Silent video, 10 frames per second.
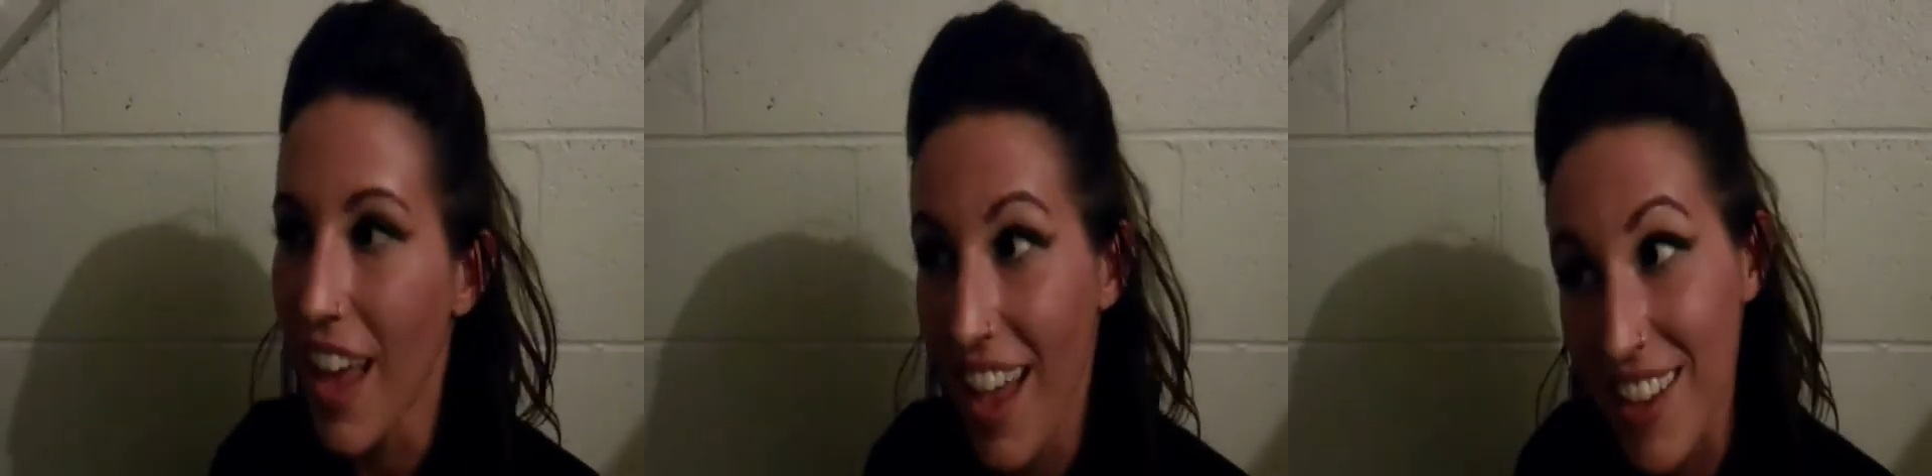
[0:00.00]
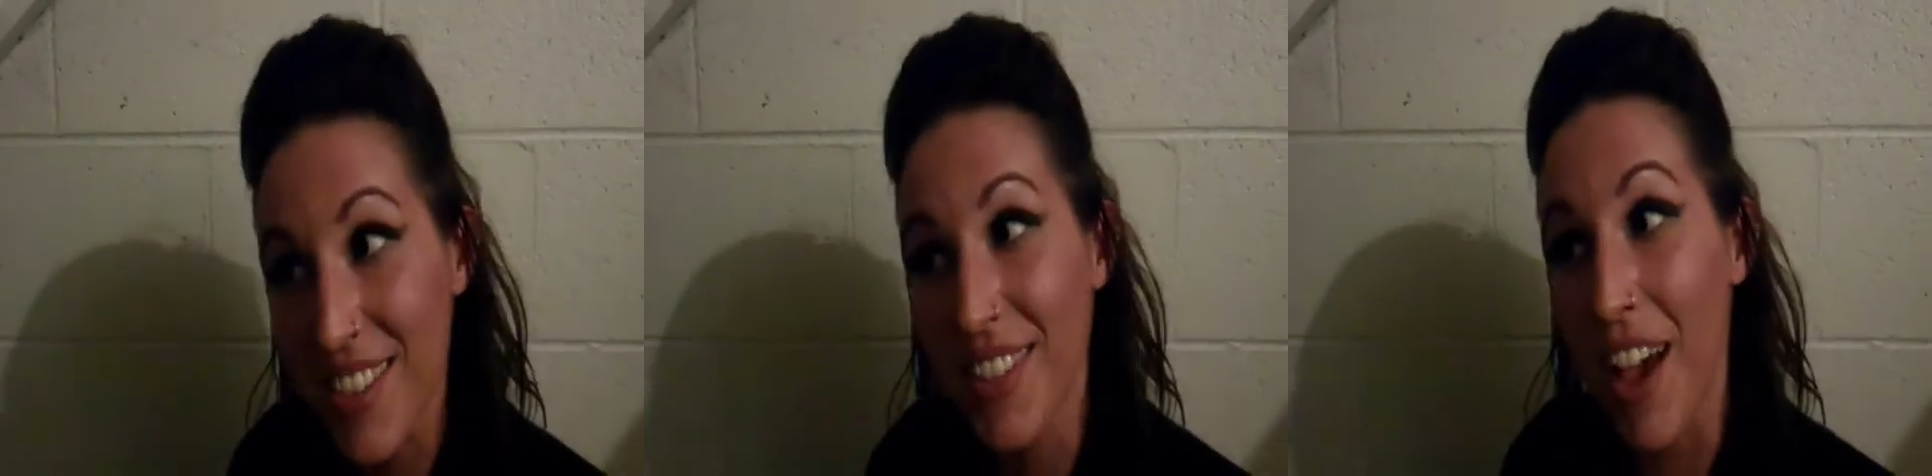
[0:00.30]

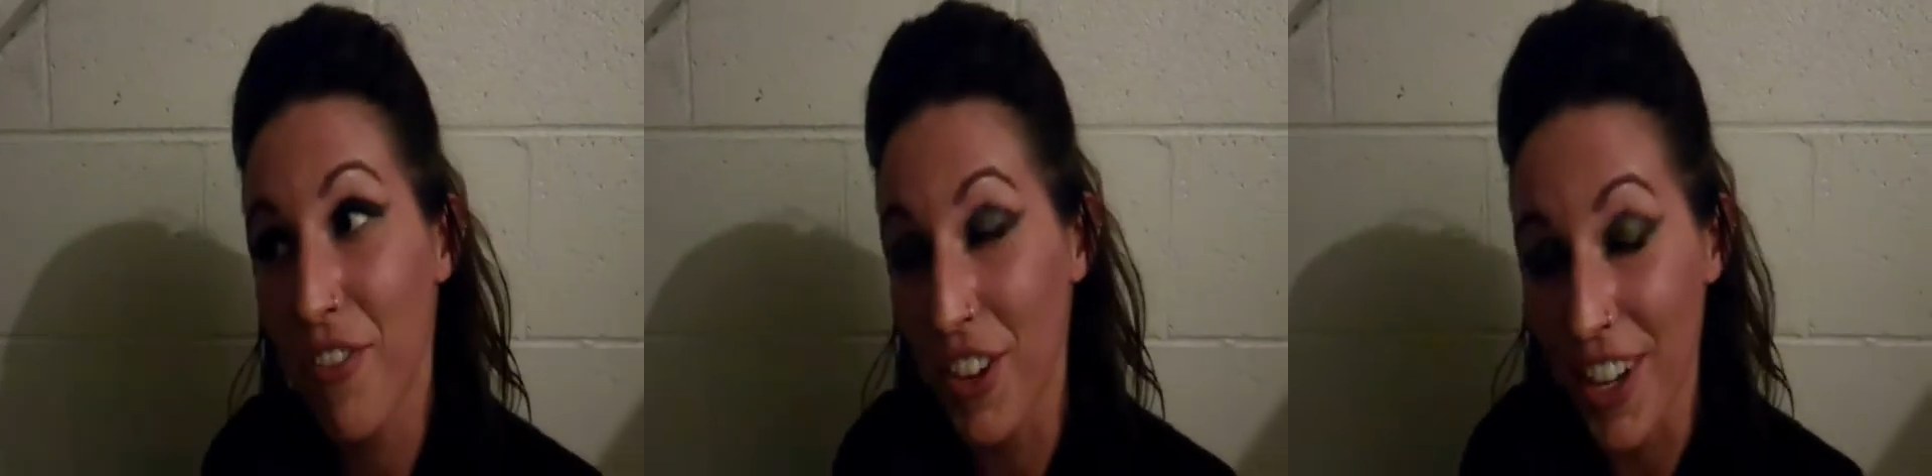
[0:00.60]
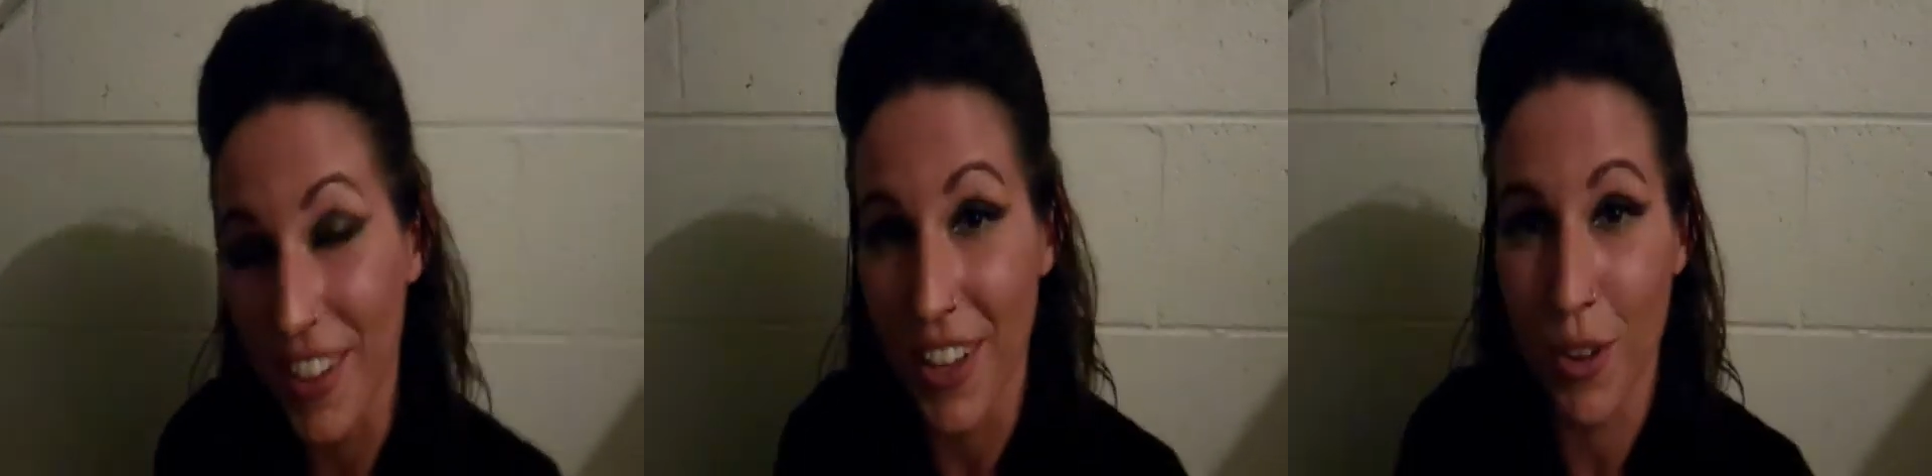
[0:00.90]
Yes,
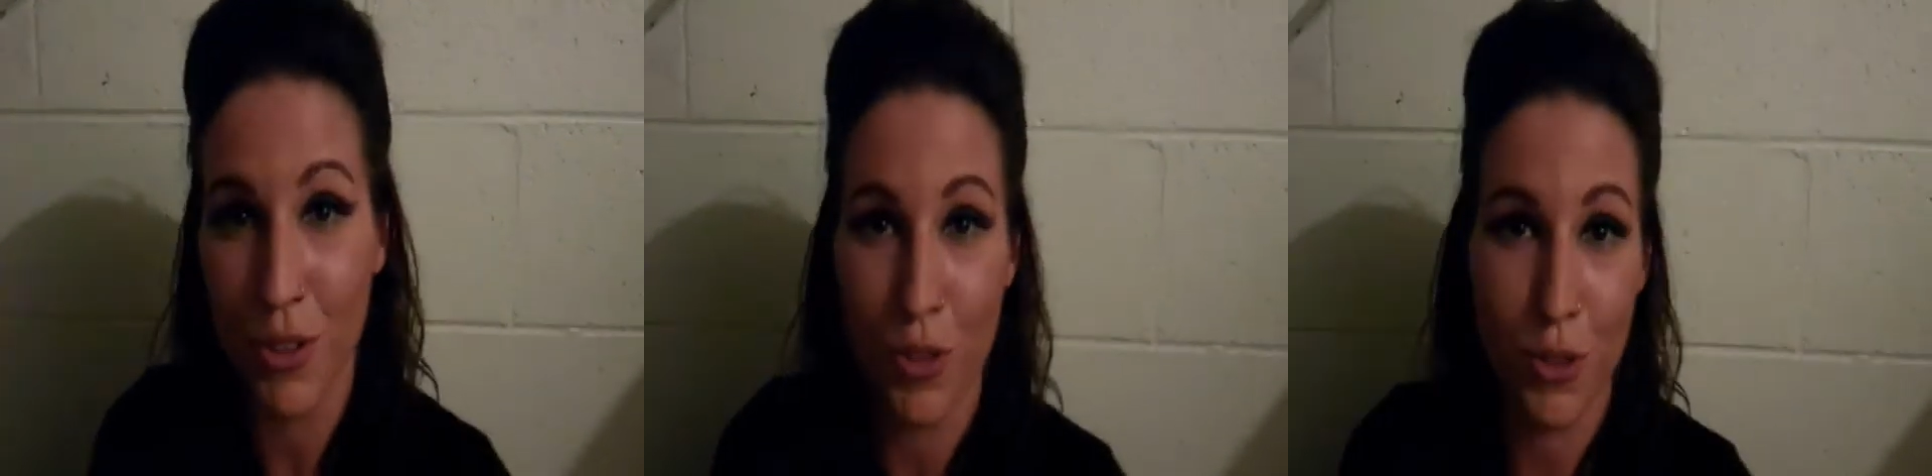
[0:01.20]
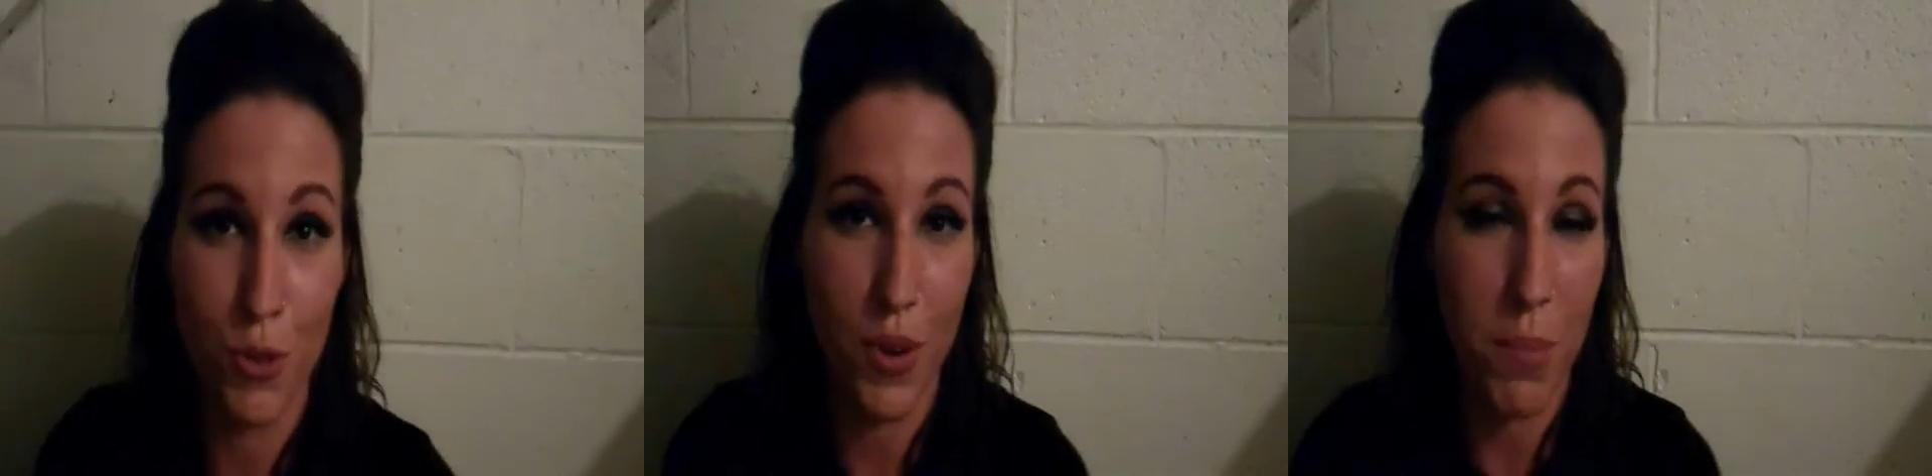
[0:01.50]
definitely. Those are
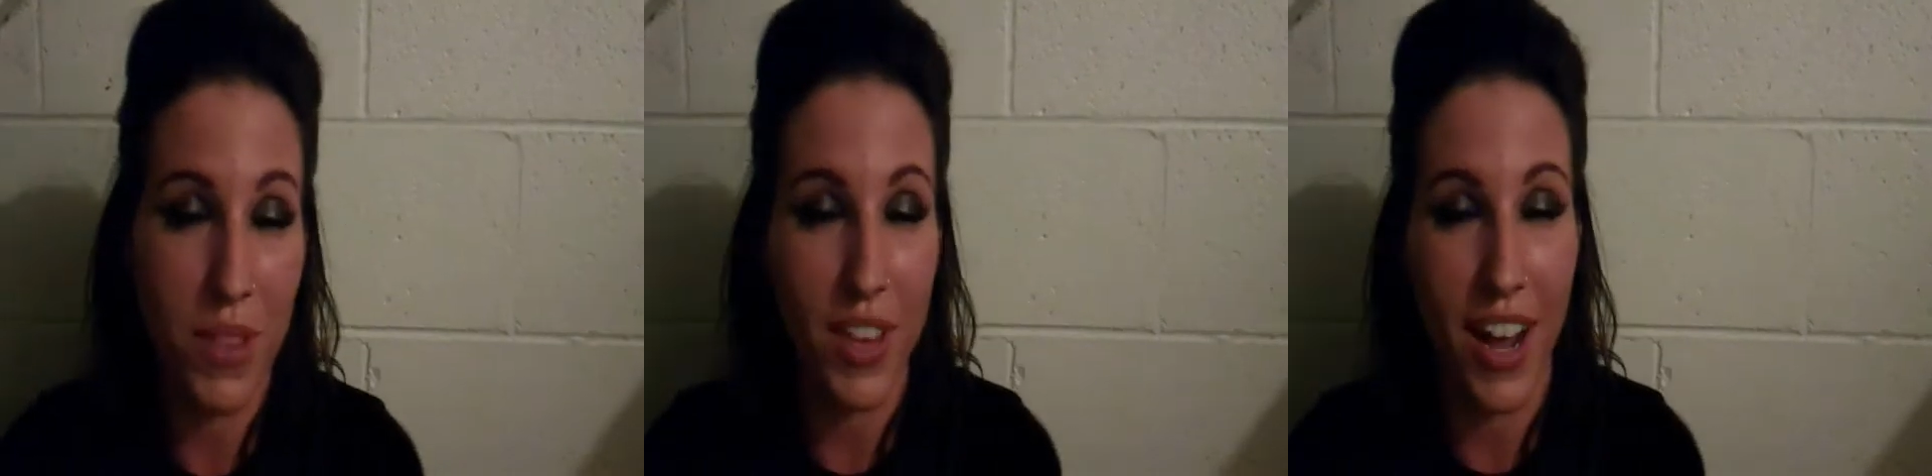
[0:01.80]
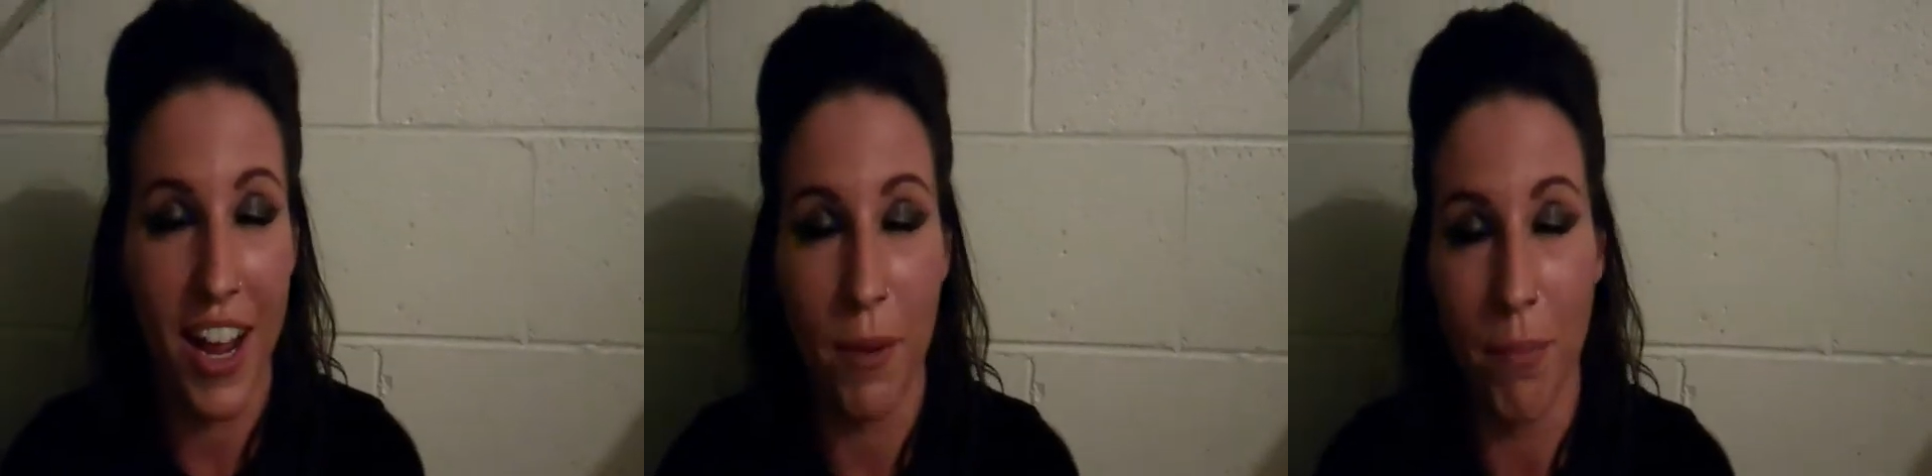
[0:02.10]
two women that
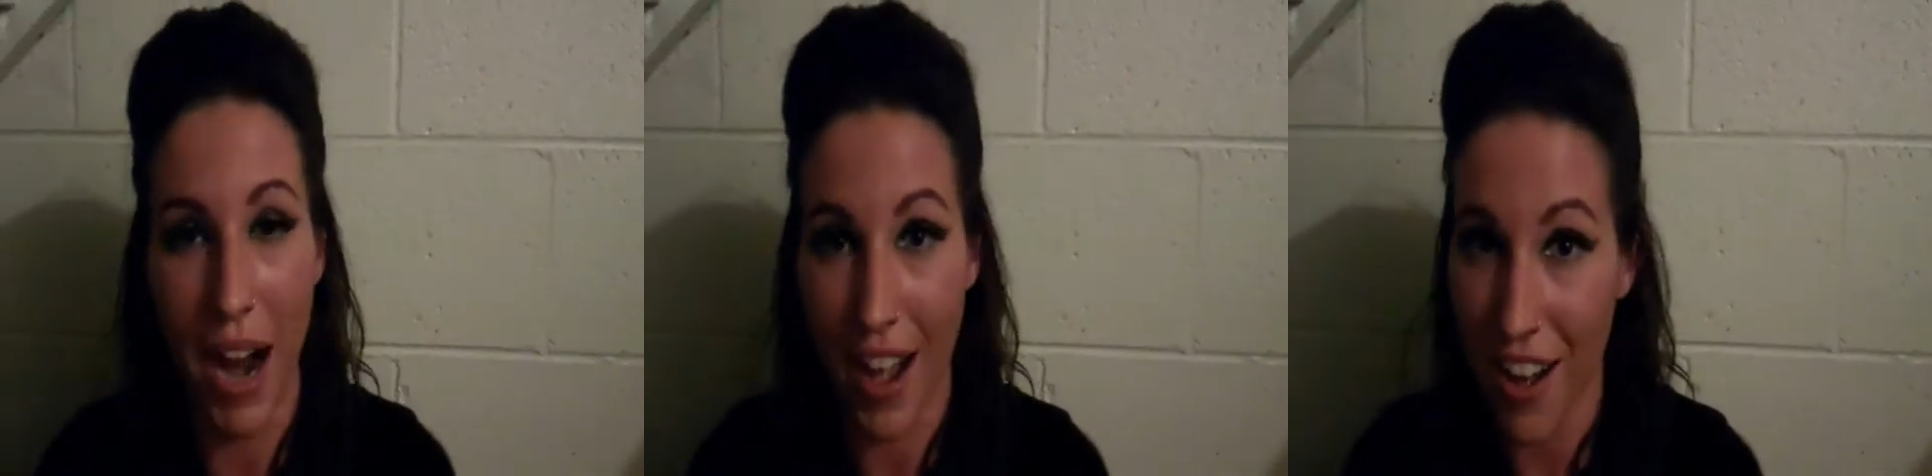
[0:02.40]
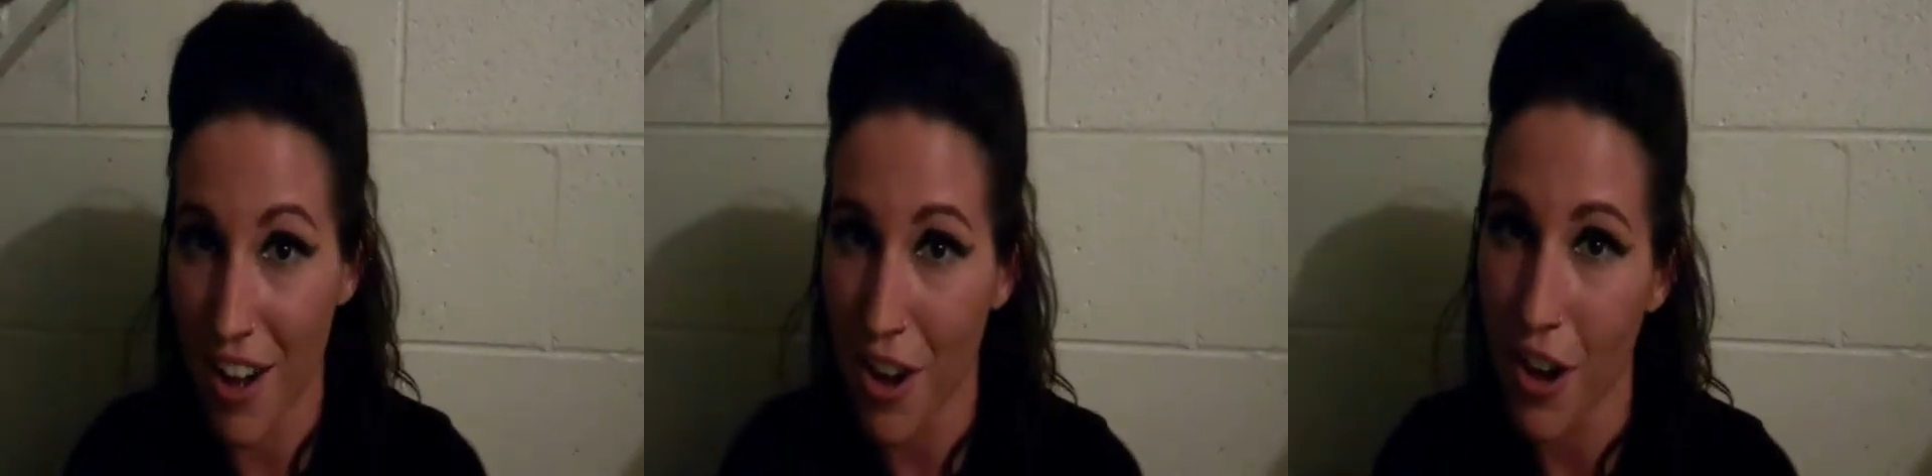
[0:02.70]
I
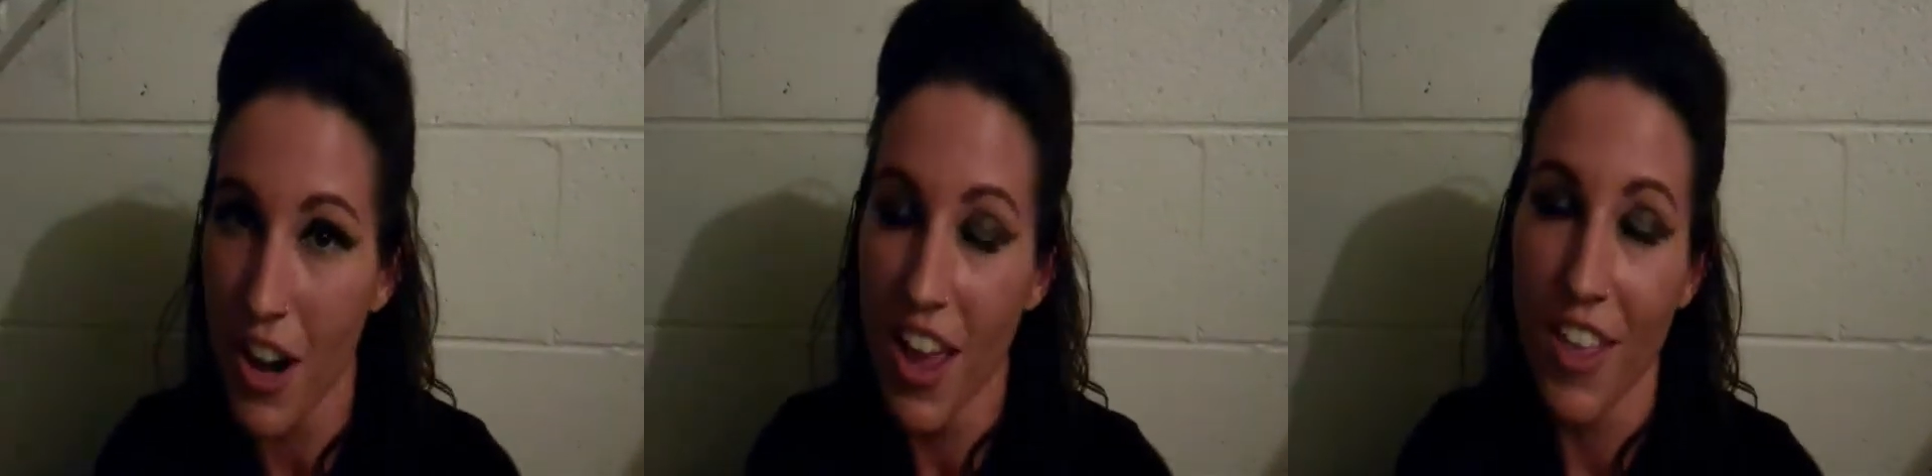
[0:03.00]
admire,